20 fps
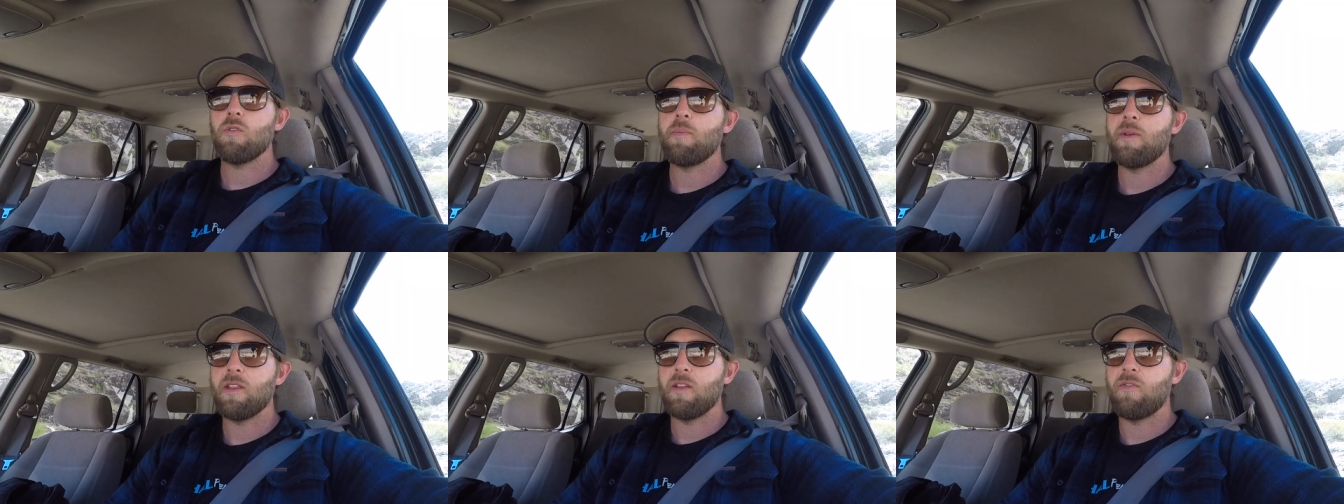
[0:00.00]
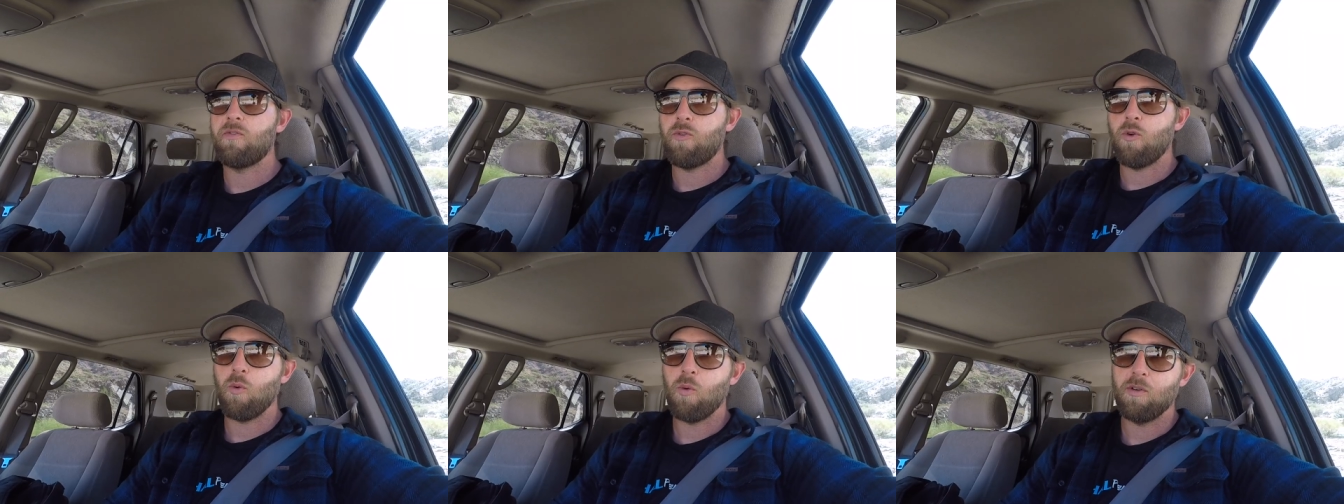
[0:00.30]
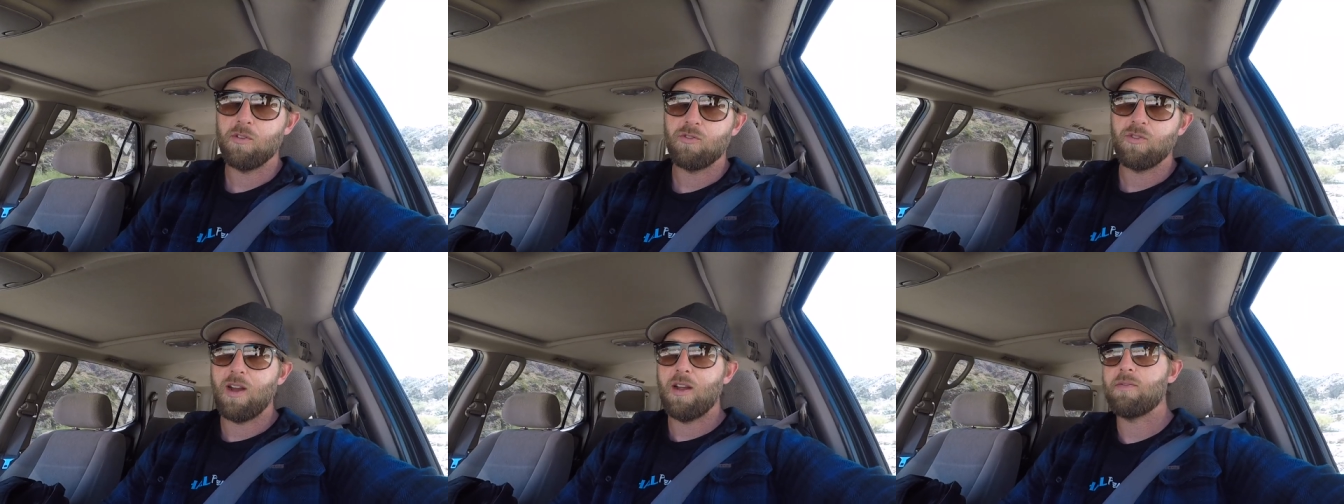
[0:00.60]
be the four-wheel
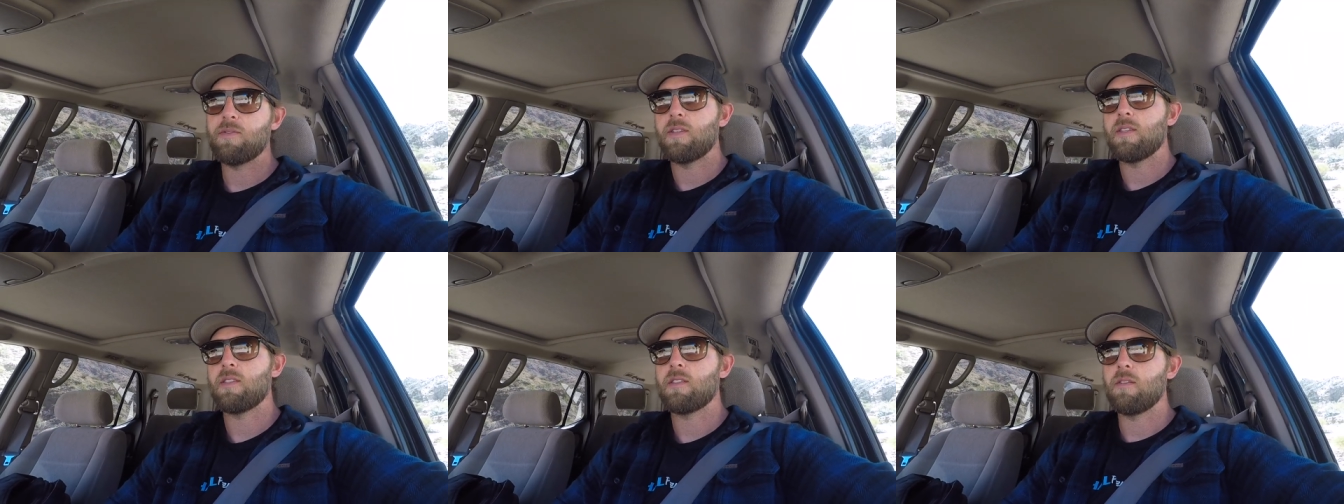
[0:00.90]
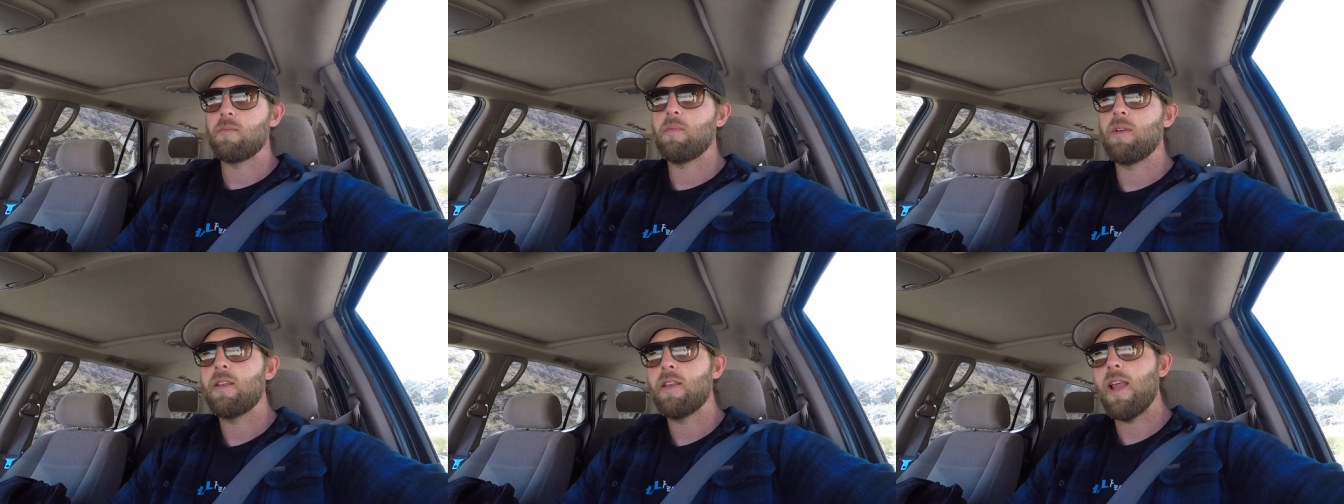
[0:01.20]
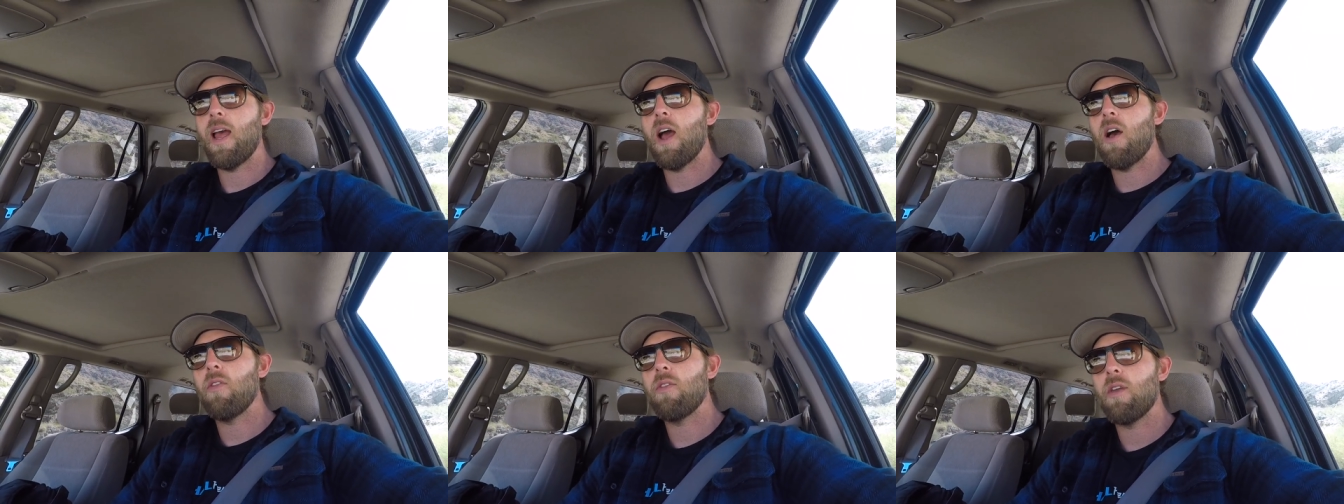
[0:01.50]
drive system.
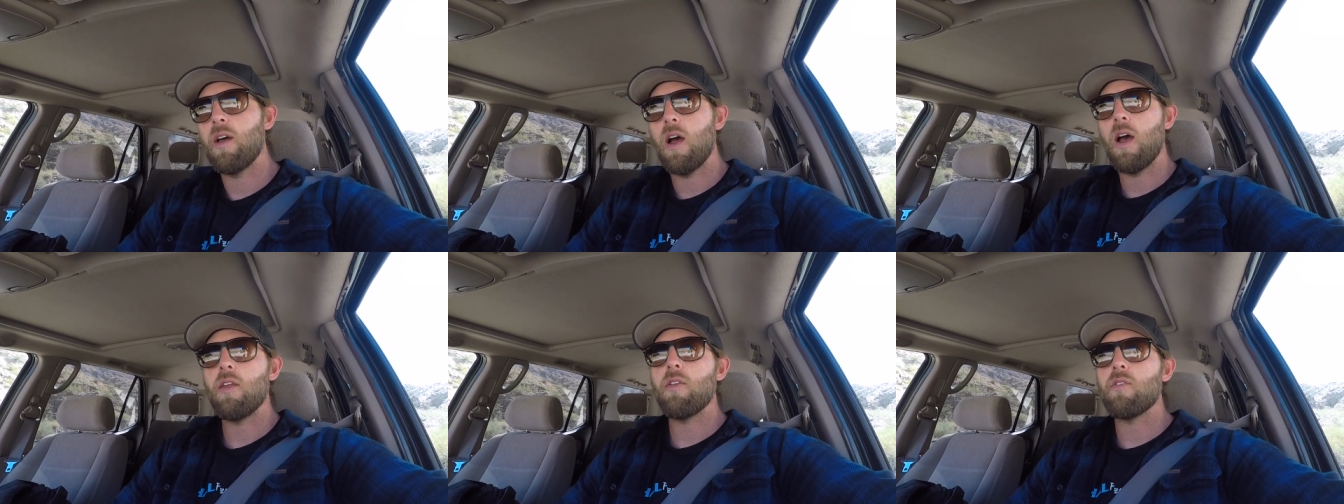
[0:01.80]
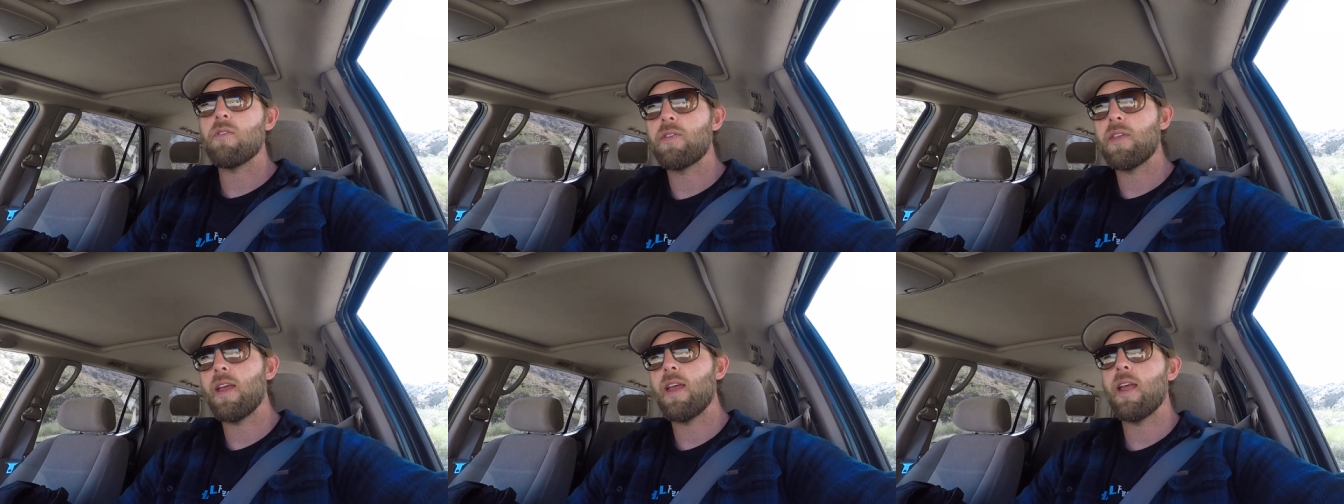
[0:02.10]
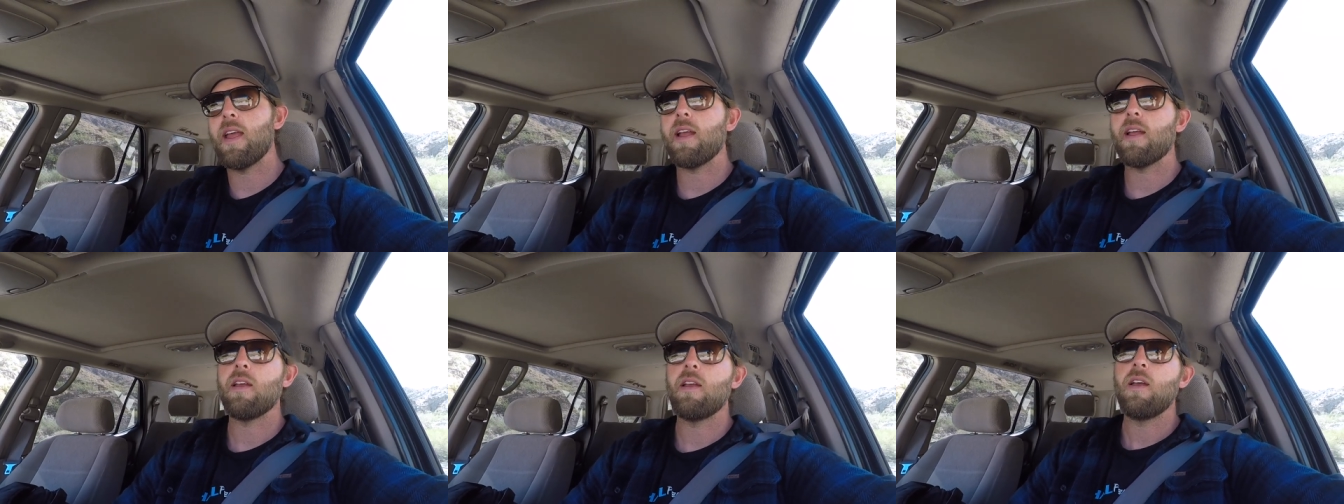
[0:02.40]
Now, the other
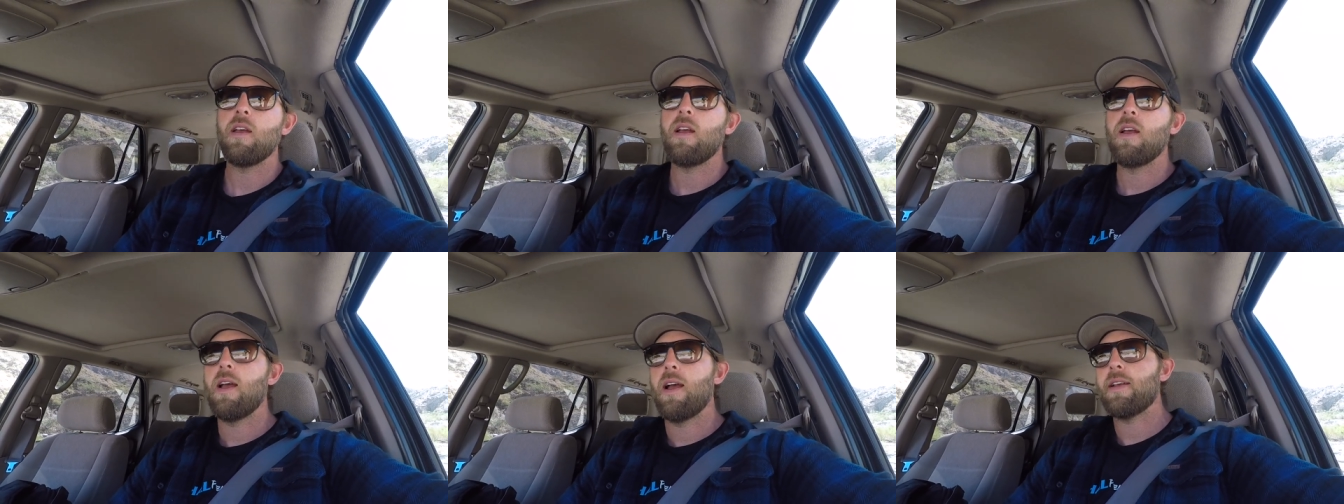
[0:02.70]
thing,